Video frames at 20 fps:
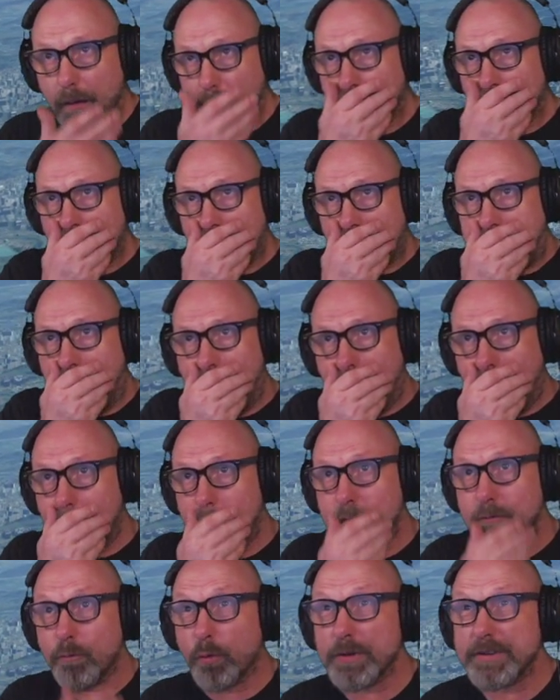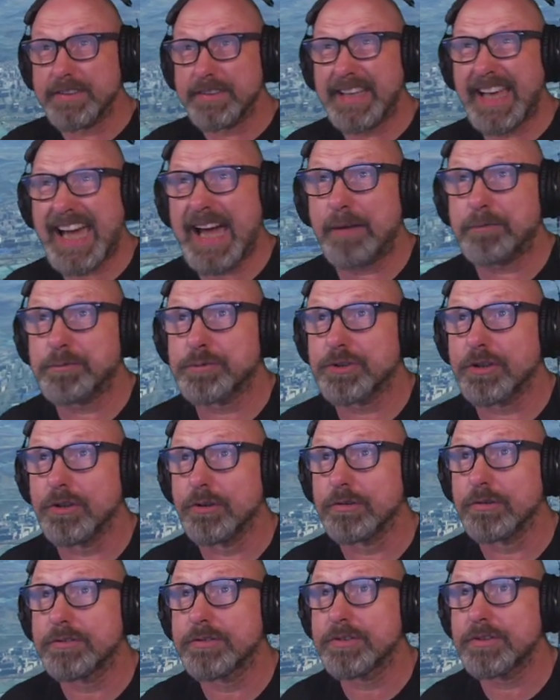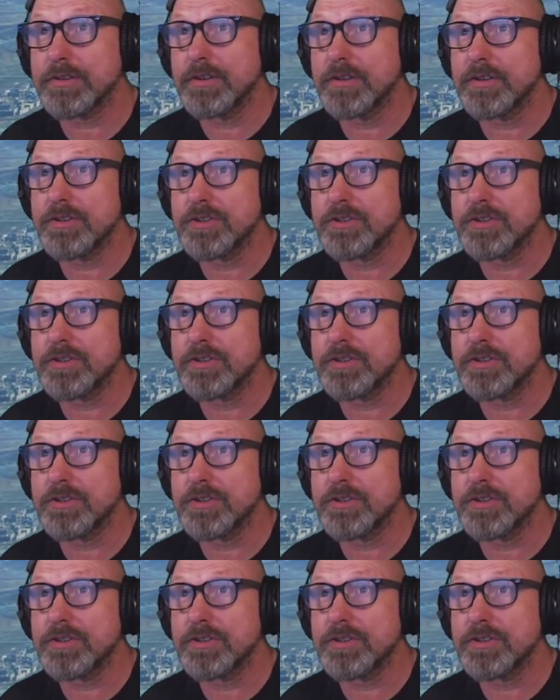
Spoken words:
What an absolute